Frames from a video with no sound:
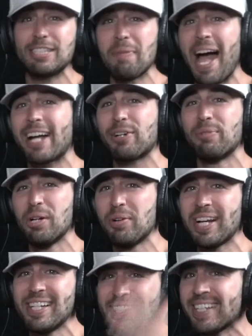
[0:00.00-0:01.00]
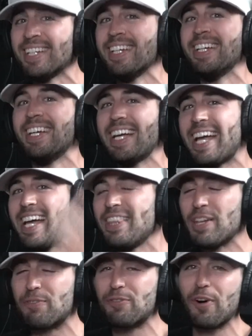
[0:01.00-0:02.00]
smackaroonies in
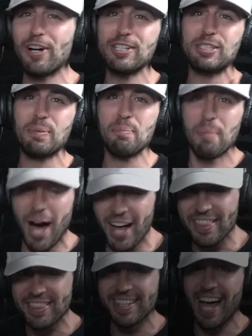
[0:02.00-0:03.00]
the first month,